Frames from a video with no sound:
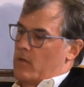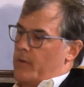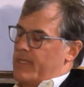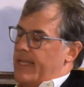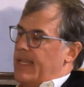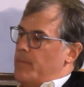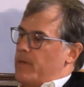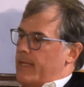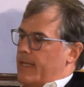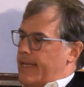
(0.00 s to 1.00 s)
So I was
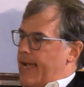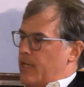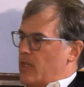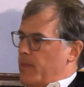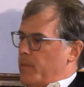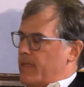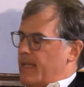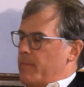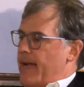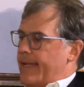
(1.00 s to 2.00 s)
80% cash, and people
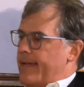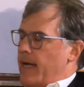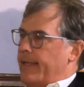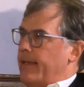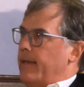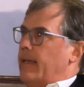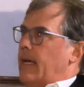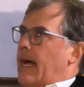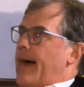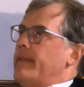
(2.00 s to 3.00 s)
say, my God,
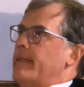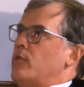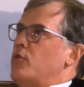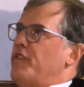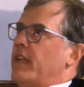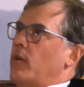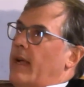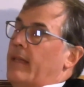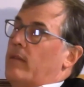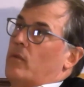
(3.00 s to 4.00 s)
how did you
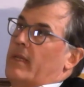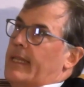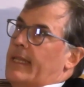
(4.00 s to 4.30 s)
figure out to